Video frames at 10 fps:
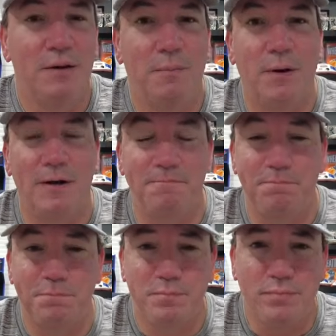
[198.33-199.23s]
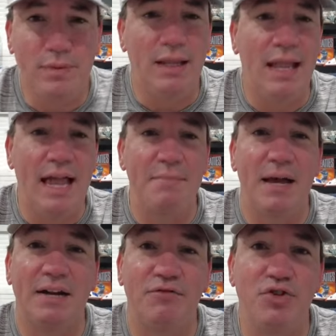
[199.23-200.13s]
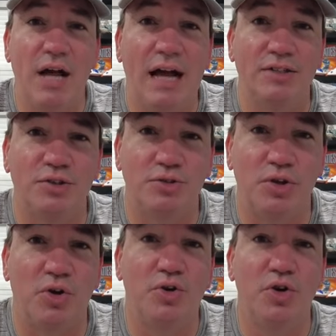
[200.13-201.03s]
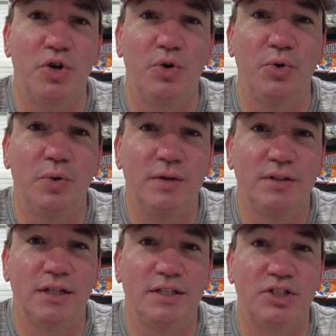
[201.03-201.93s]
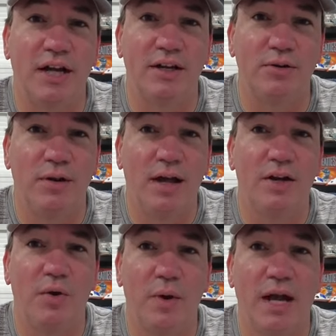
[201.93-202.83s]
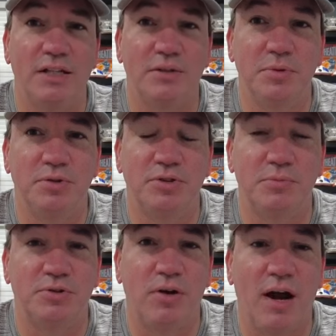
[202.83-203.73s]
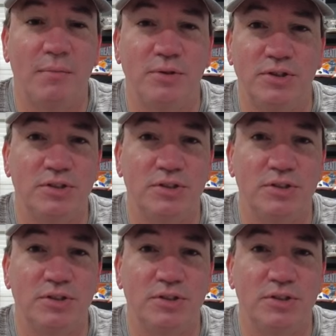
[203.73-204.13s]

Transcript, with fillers: but hey, man, if you guys are, are new to the channel, I know we got some new subscribers.